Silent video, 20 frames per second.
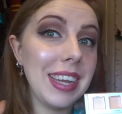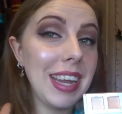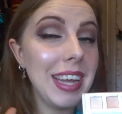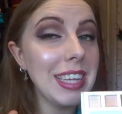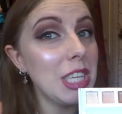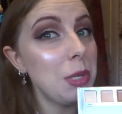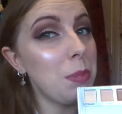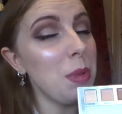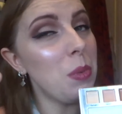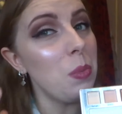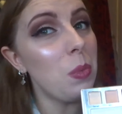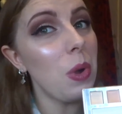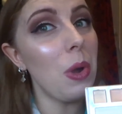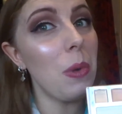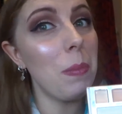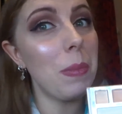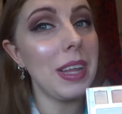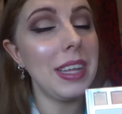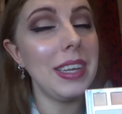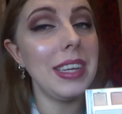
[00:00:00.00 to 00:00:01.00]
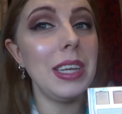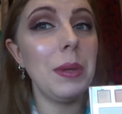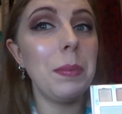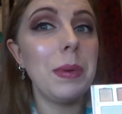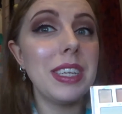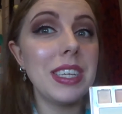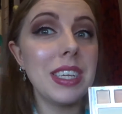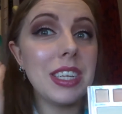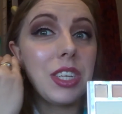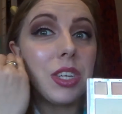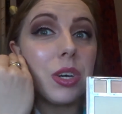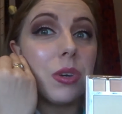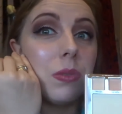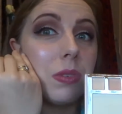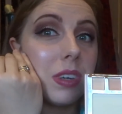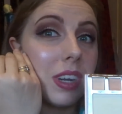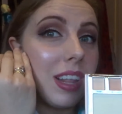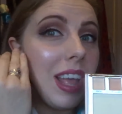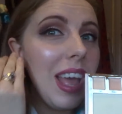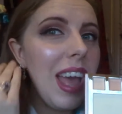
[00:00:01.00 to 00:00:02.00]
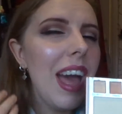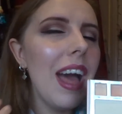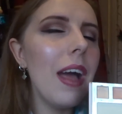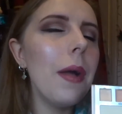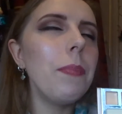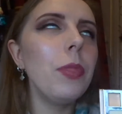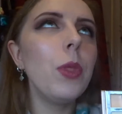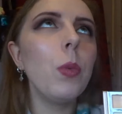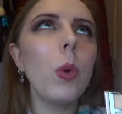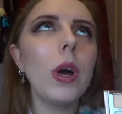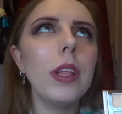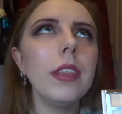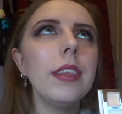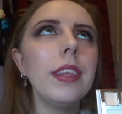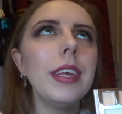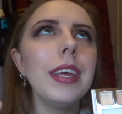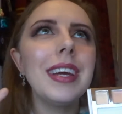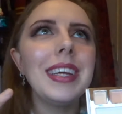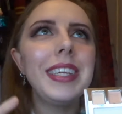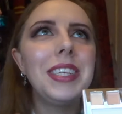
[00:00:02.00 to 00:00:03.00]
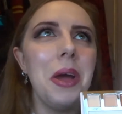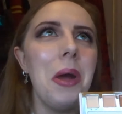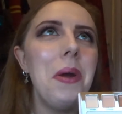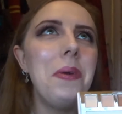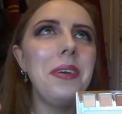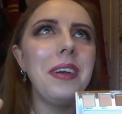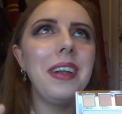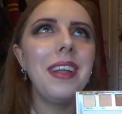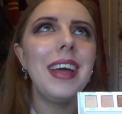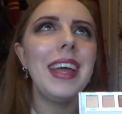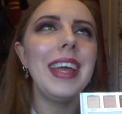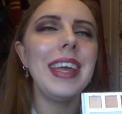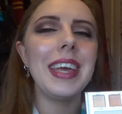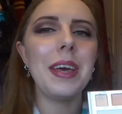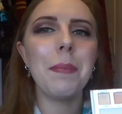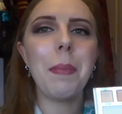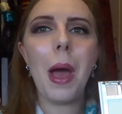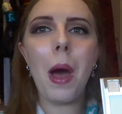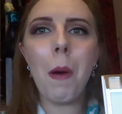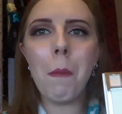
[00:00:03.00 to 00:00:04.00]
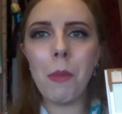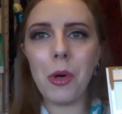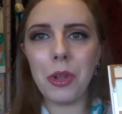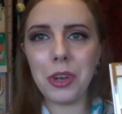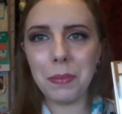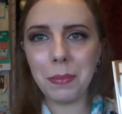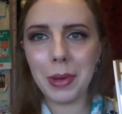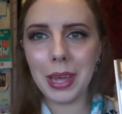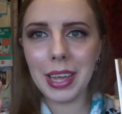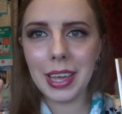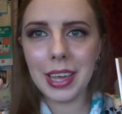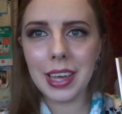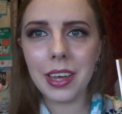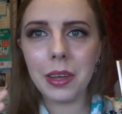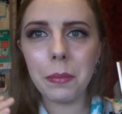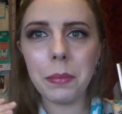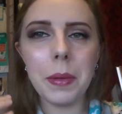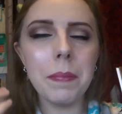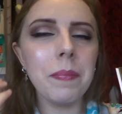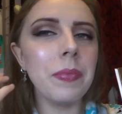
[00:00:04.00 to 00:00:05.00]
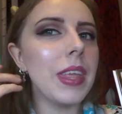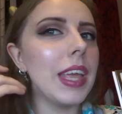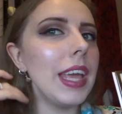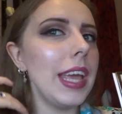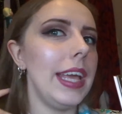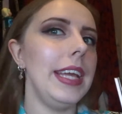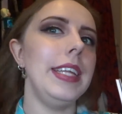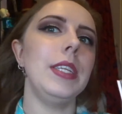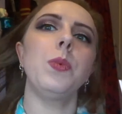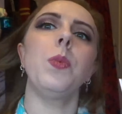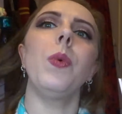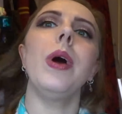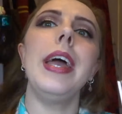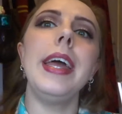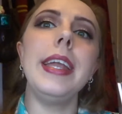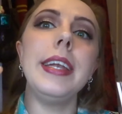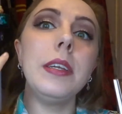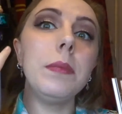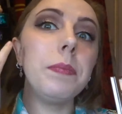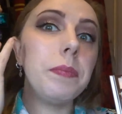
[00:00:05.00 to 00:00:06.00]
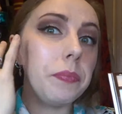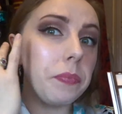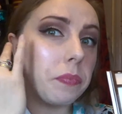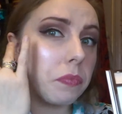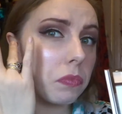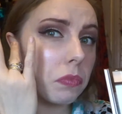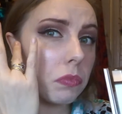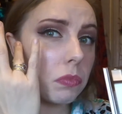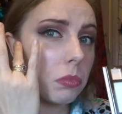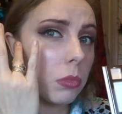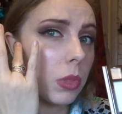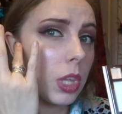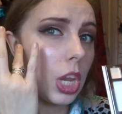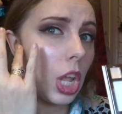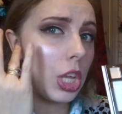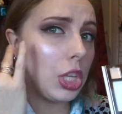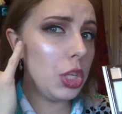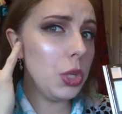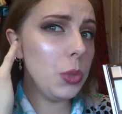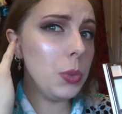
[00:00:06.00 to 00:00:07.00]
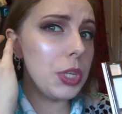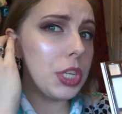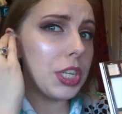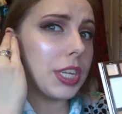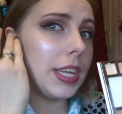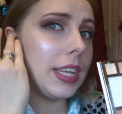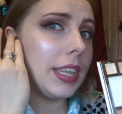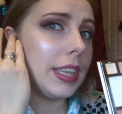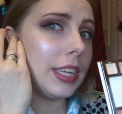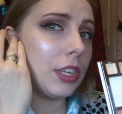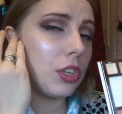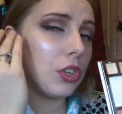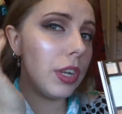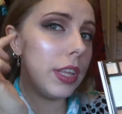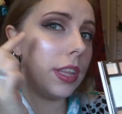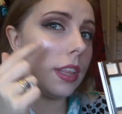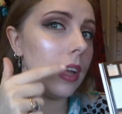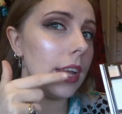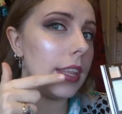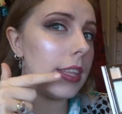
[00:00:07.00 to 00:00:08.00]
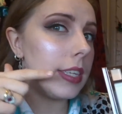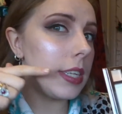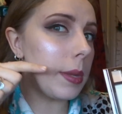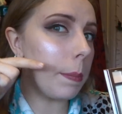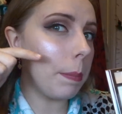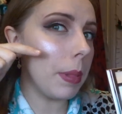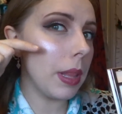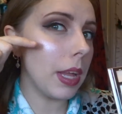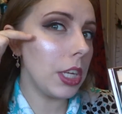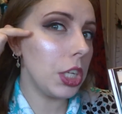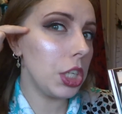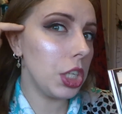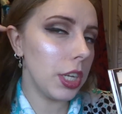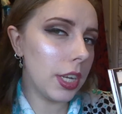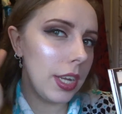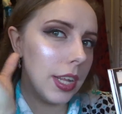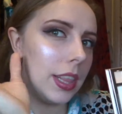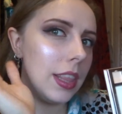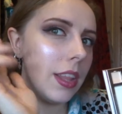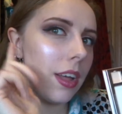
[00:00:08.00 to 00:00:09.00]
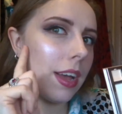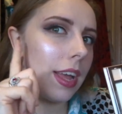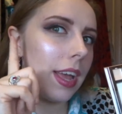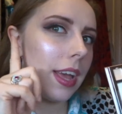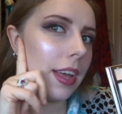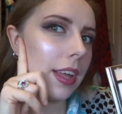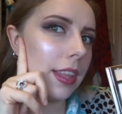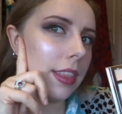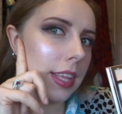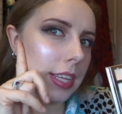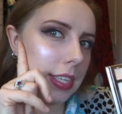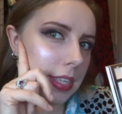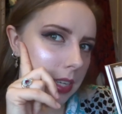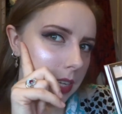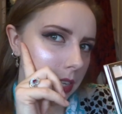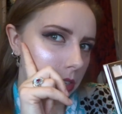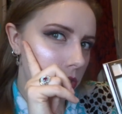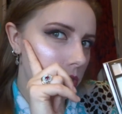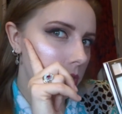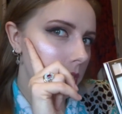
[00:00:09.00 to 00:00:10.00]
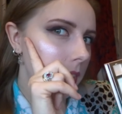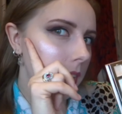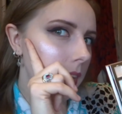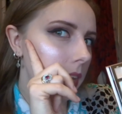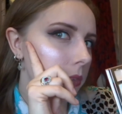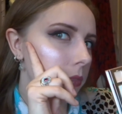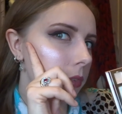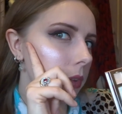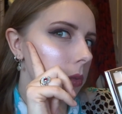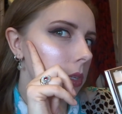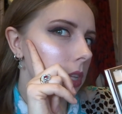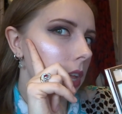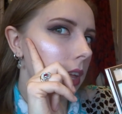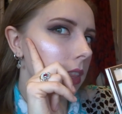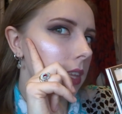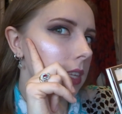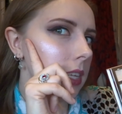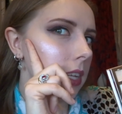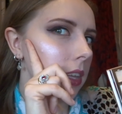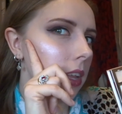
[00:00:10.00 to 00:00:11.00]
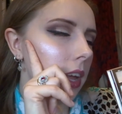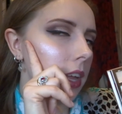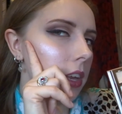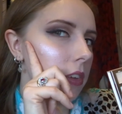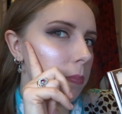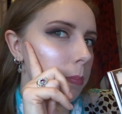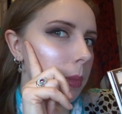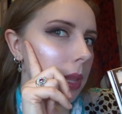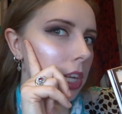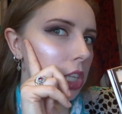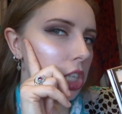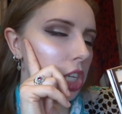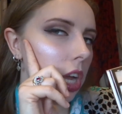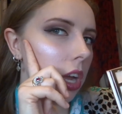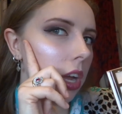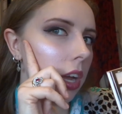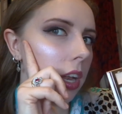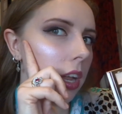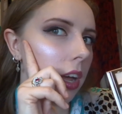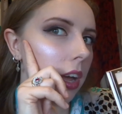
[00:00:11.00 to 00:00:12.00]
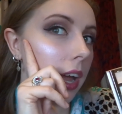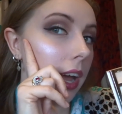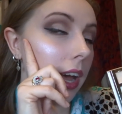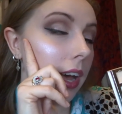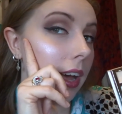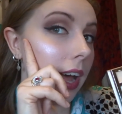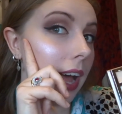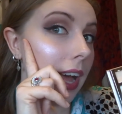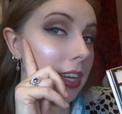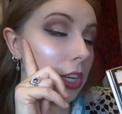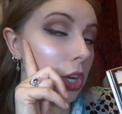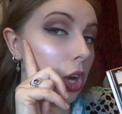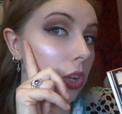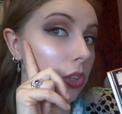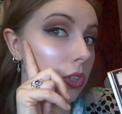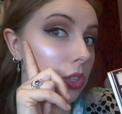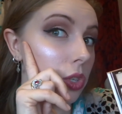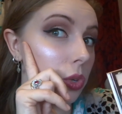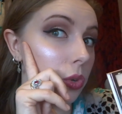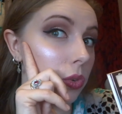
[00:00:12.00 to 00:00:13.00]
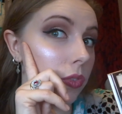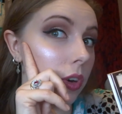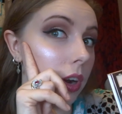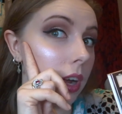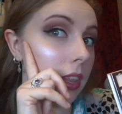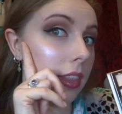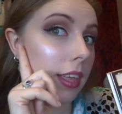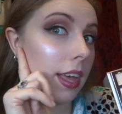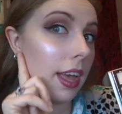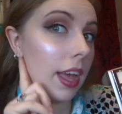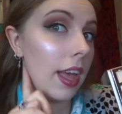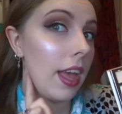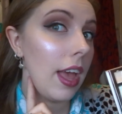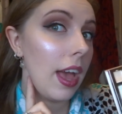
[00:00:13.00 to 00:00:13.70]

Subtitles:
and has to be well blended, because I don't... The one thing I don't like about modern makeup is when you see literally like there's a blush, a light, and there's literally, it feels like there's a line of blush, highlighter and contour right there,